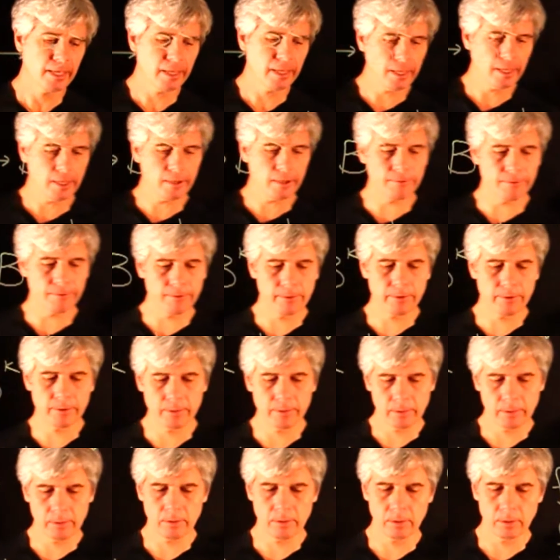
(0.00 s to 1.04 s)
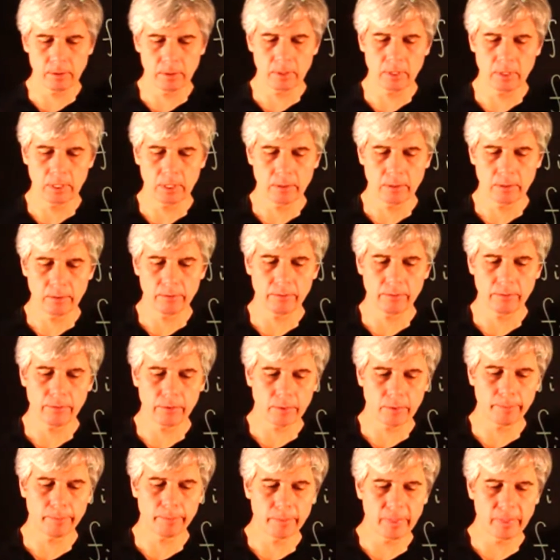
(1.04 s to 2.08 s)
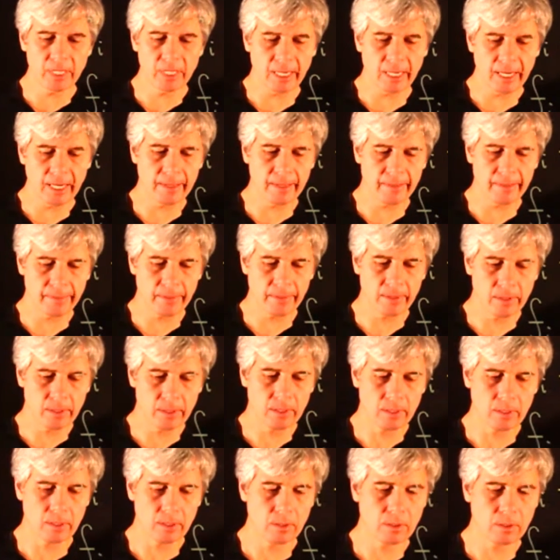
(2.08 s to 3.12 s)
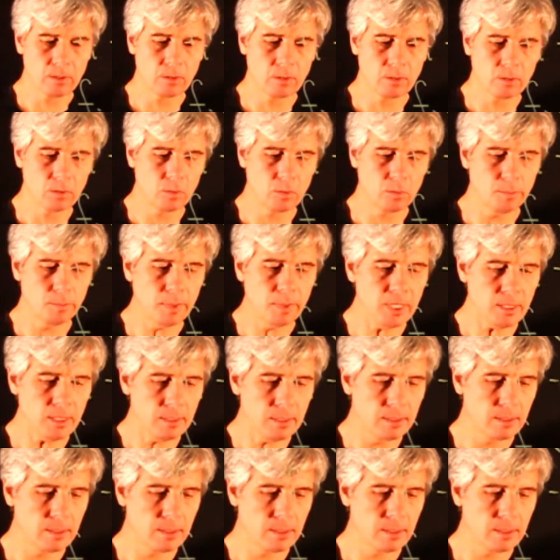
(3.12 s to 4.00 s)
f from Bn to B